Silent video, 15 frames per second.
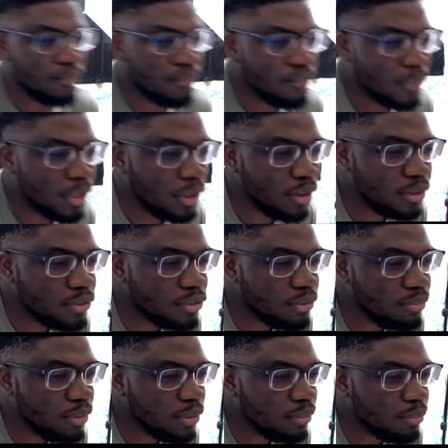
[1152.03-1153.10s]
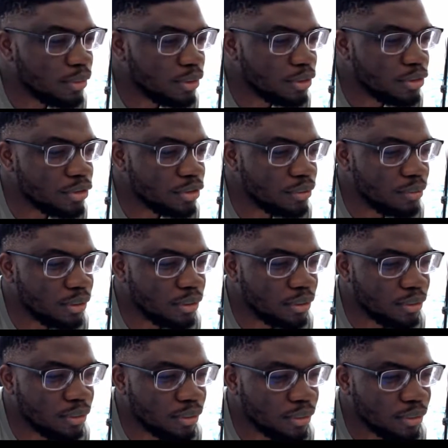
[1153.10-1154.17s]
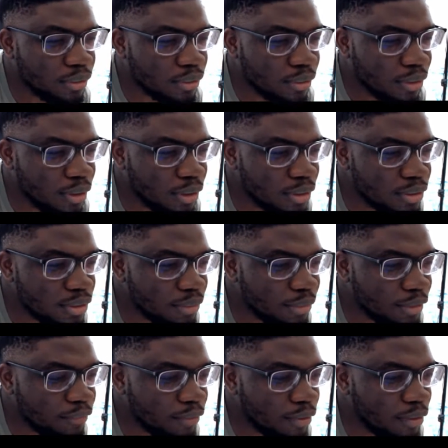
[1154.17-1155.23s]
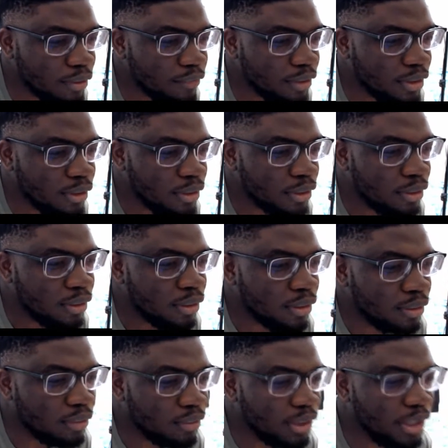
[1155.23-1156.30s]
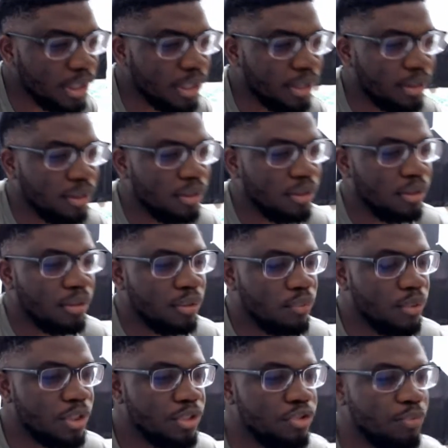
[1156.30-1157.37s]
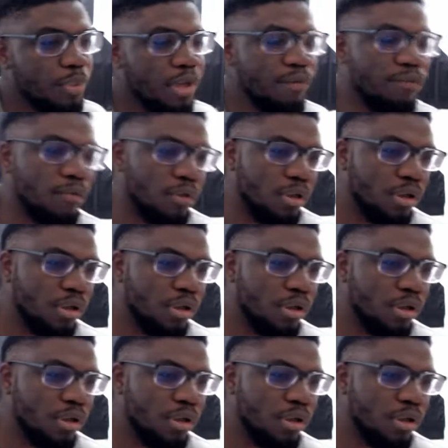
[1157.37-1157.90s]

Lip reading: Allows you to build, but not sure what costs. I pay for all of it. Really? What did you pay for?